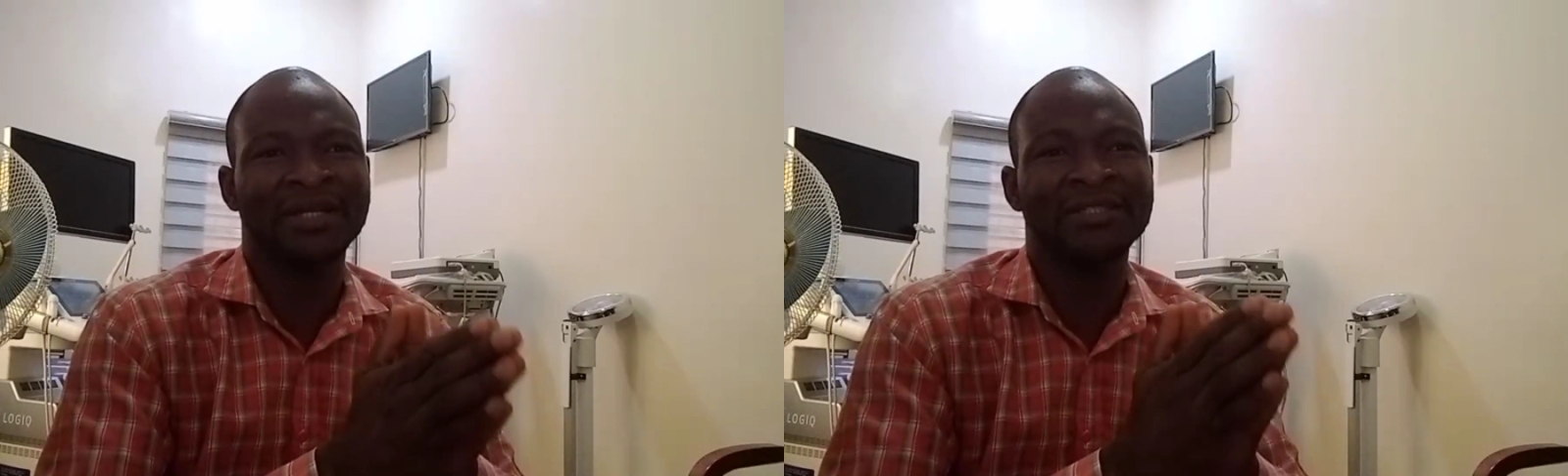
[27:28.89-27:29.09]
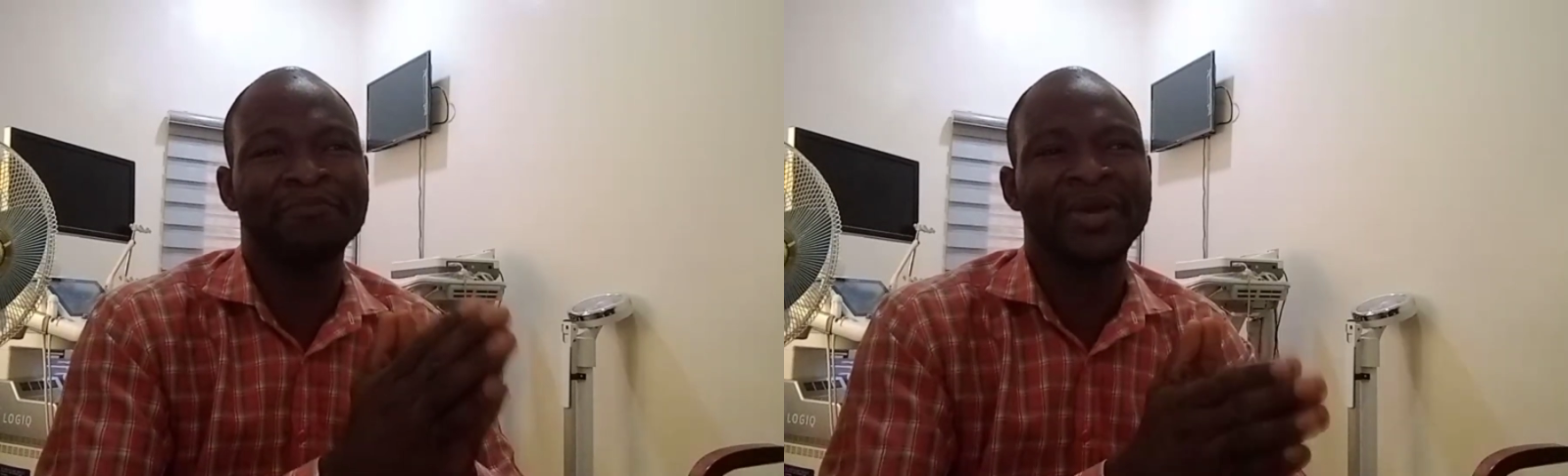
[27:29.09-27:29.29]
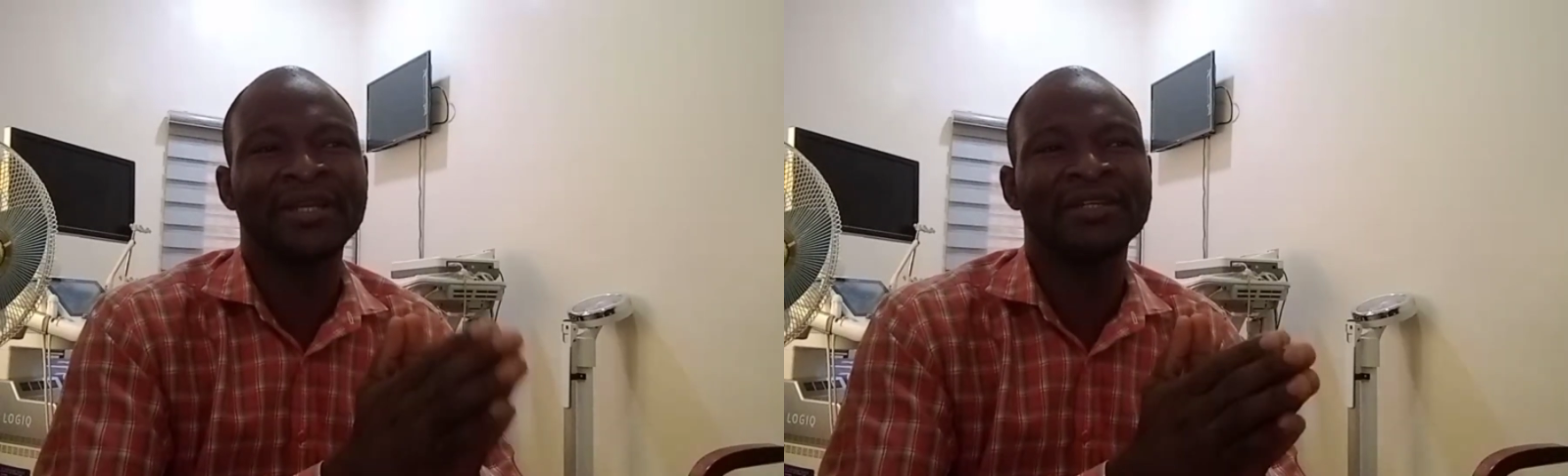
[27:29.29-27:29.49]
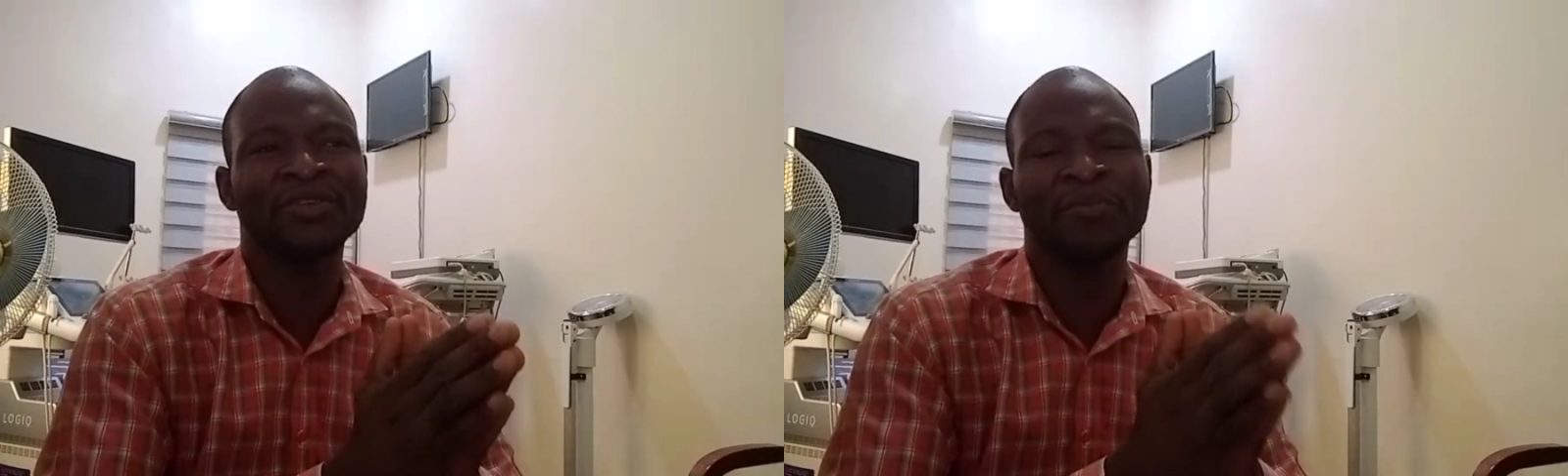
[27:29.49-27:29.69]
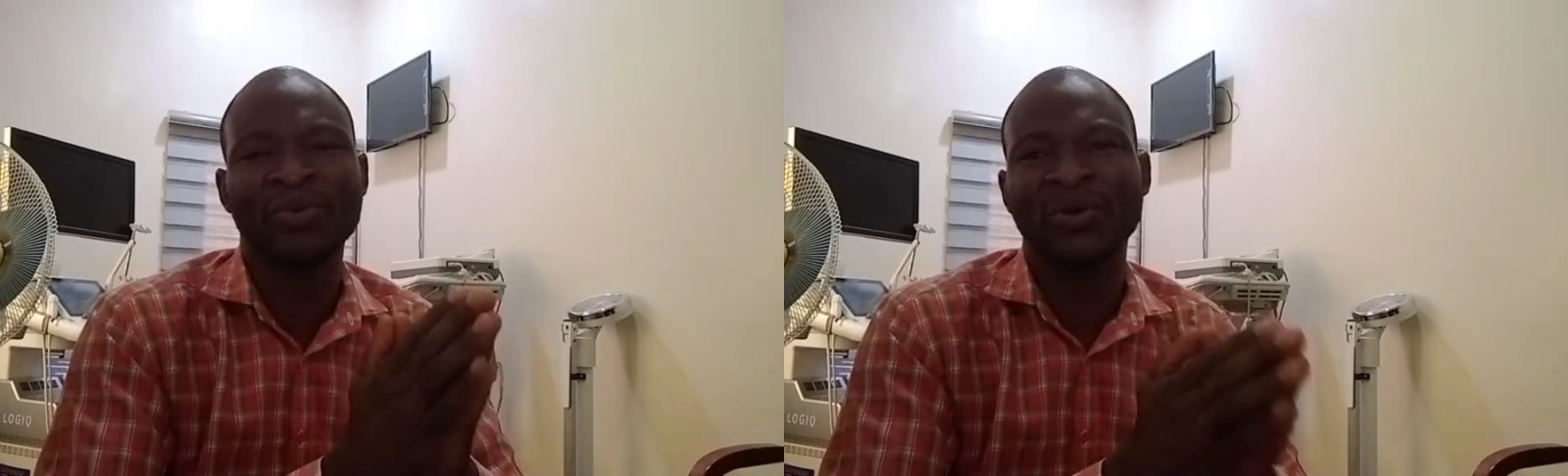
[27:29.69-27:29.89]
are
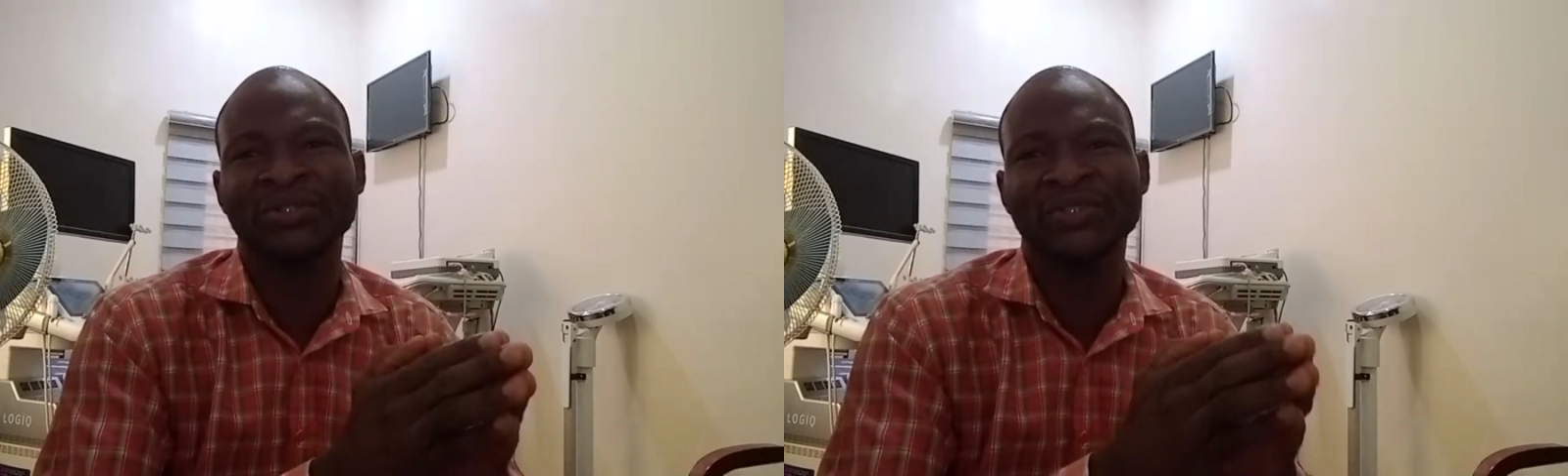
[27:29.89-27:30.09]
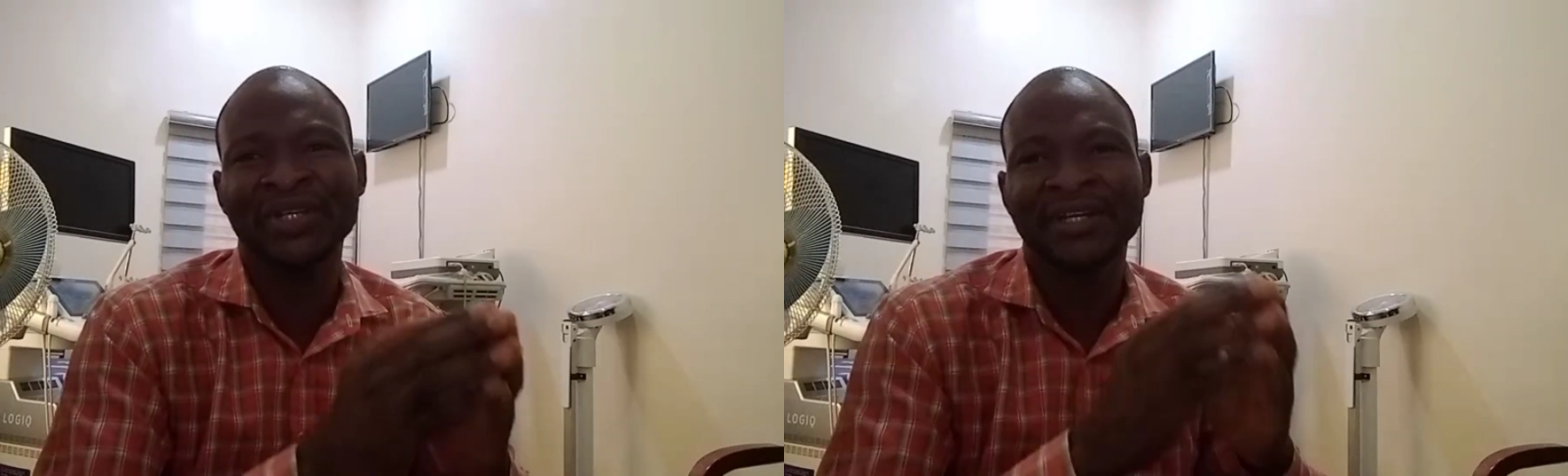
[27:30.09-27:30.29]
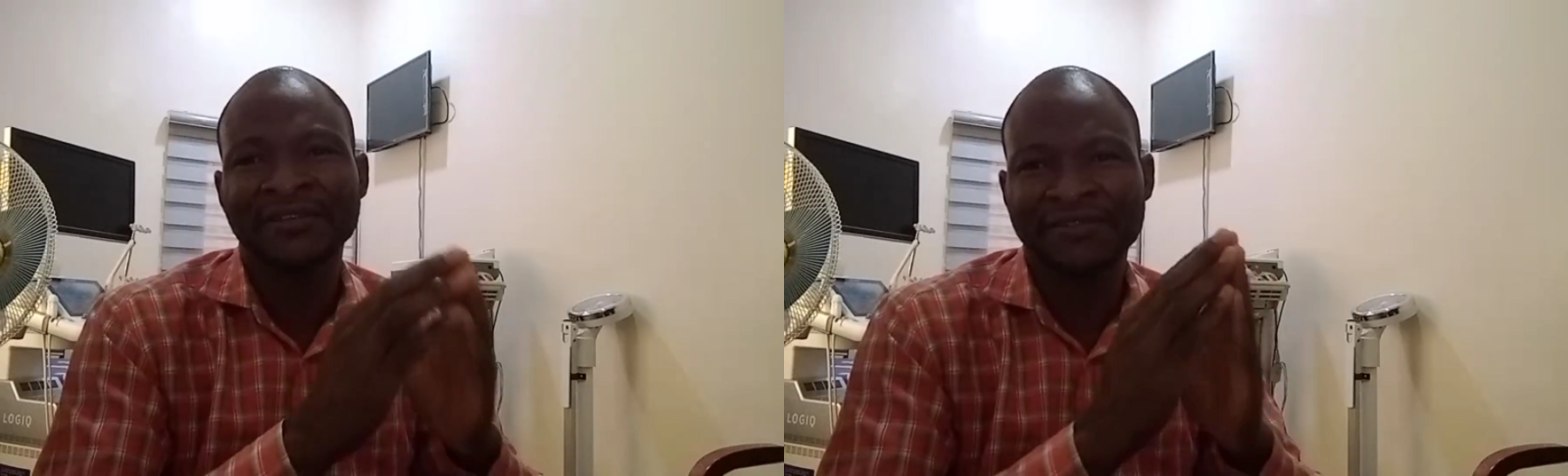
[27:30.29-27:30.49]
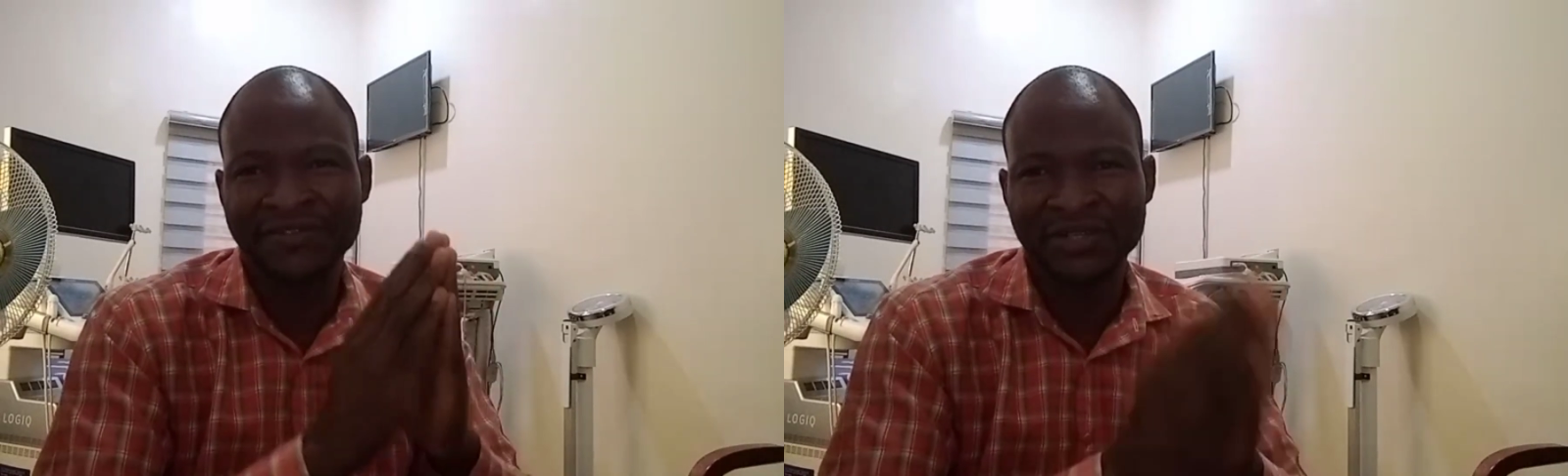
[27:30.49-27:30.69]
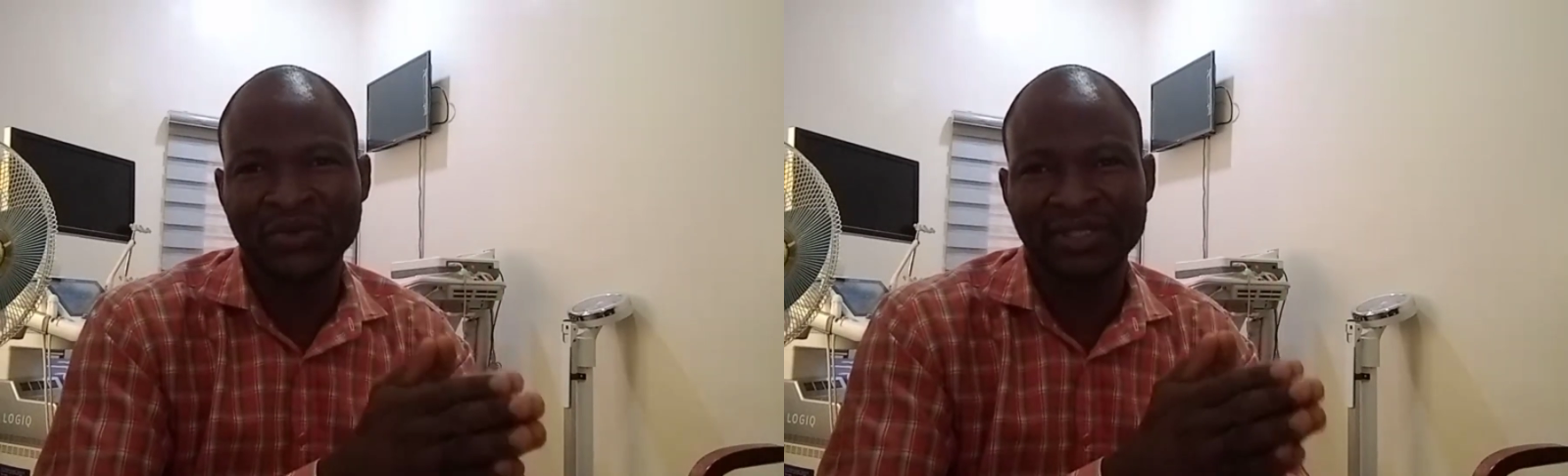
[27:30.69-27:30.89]
dependent upon
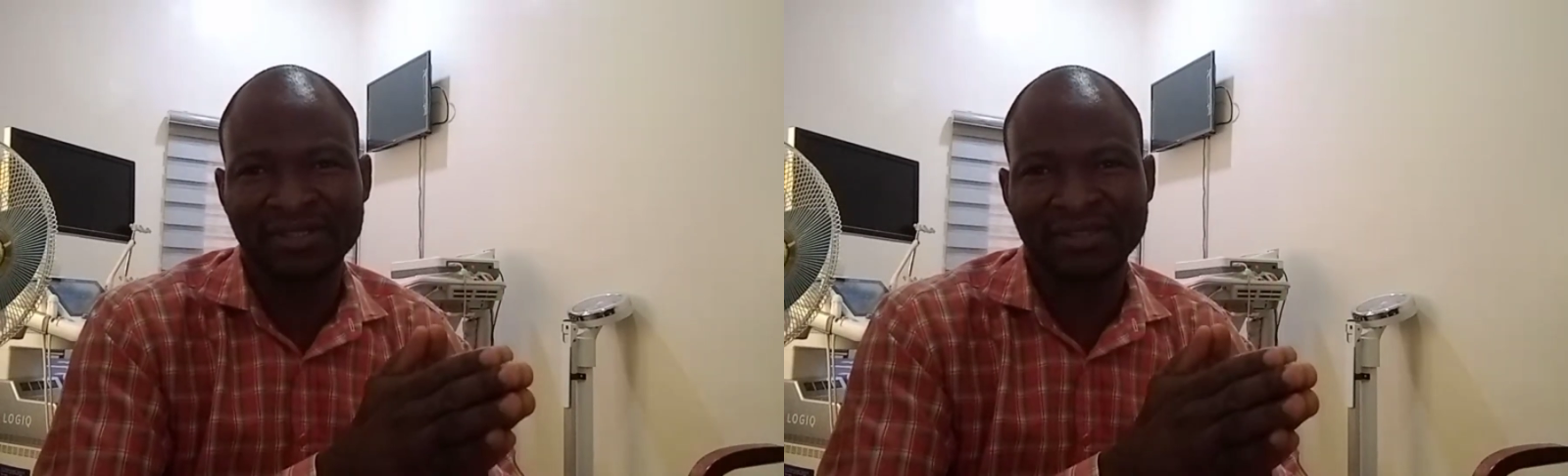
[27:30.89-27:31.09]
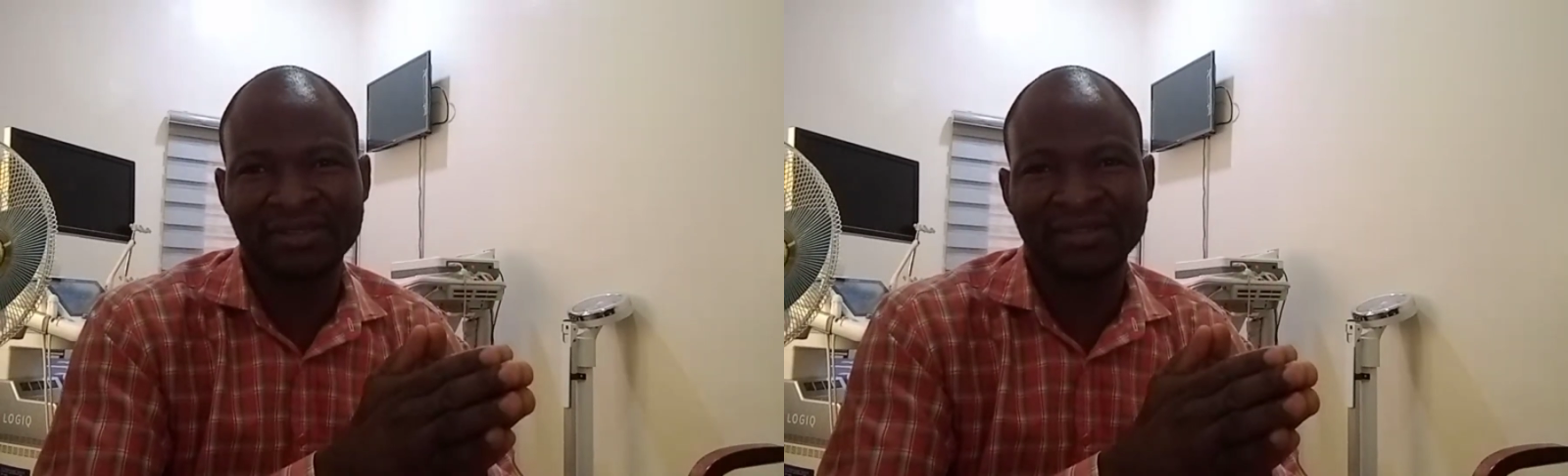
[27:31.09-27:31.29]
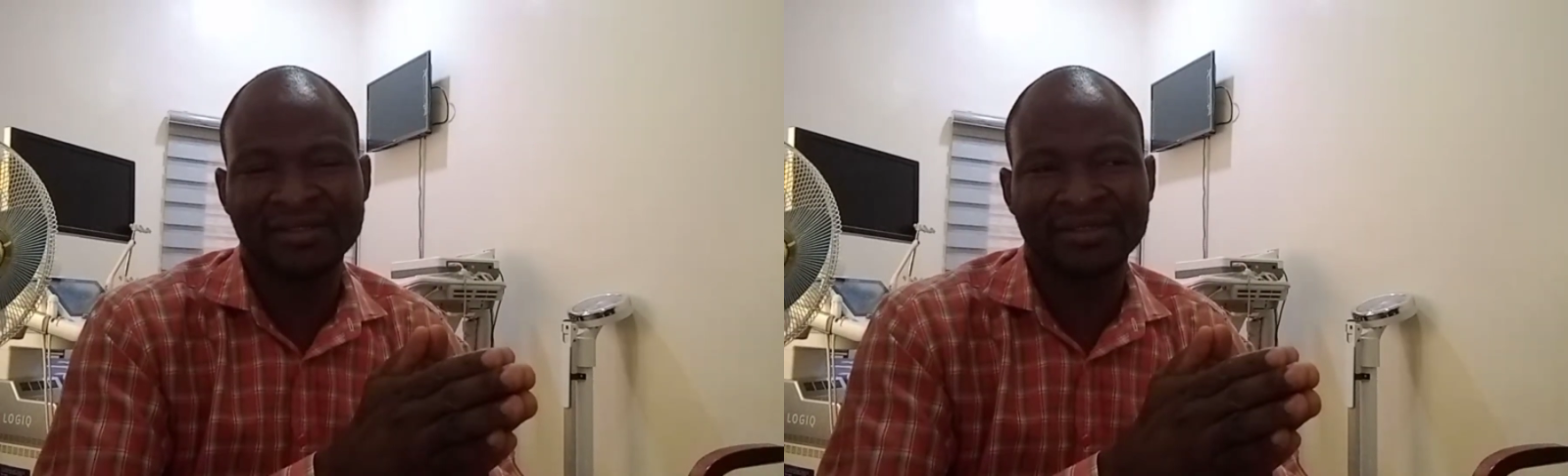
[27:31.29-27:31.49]
frequency.